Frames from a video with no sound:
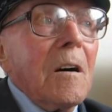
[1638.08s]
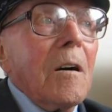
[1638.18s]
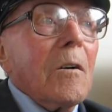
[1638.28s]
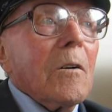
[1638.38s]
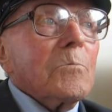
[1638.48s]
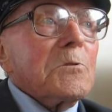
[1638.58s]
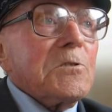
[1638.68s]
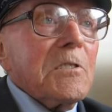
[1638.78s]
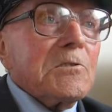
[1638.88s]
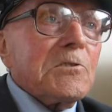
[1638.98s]
I was
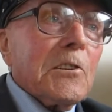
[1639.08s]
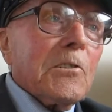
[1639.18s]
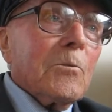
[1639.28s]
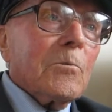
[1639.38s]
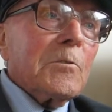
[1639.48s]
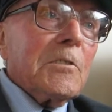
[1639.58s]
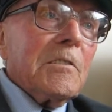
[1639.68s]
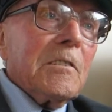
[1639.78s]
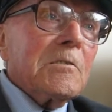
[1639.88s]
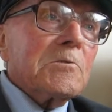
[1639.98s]
then
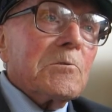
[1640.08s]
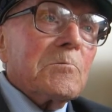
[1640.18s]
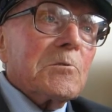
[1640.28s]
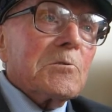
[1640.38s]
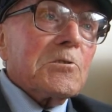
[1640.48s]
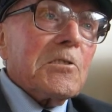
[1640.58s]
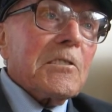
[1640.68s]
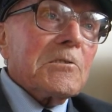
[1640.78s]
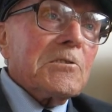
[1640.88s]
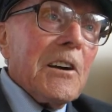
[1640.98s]
seconded into the
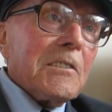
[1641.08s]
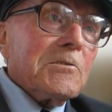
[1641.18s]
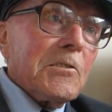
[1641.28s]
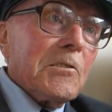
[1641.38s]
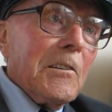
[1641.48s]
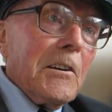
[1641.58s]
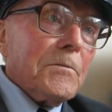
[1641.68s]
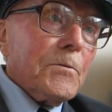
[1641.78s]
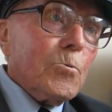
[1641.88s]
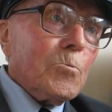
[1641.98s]
2nd Tactical Air
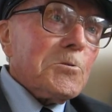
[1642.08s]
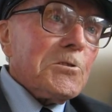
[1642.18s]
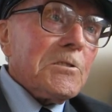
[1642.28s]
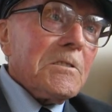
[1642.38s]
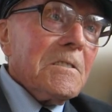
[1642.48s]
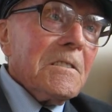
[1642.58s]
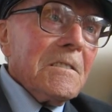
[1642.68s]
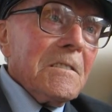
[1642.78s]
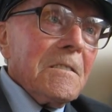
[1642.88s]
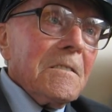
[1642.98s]
Force.
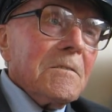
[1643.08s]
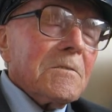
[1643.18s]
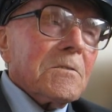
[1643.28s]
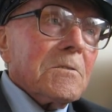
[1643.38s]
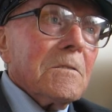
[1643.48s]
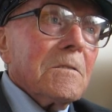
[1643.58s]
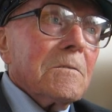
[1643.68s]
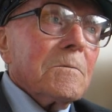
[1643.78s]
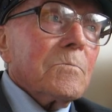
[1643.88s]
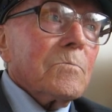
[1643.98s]
It
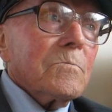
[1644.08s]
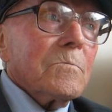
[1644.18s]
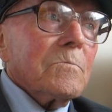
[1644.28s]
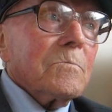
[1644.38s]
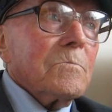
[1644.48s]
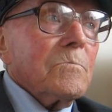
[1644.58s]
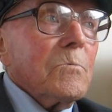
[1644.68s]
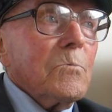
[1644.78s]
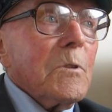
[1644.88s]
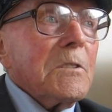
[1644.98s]

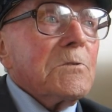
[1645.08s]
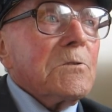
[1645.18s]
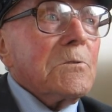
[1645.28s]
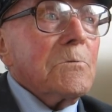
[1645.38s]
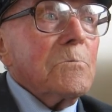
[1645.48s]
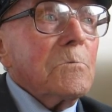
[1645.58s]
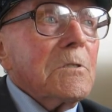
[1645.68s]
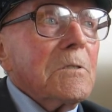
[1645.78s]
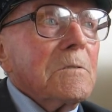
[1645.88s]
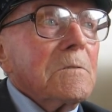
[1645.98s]
went
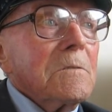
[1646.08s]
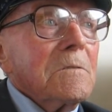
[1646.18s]
to,